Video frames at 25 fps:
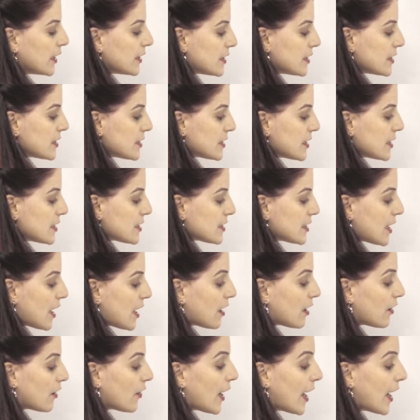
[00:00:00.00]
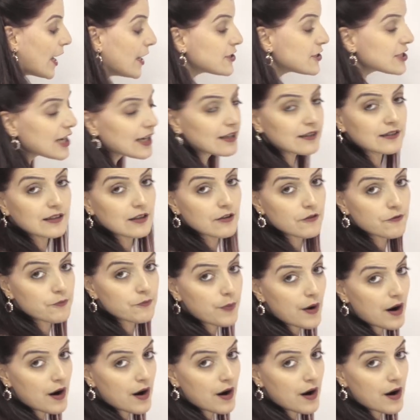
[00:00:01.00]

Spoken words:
this is the adjective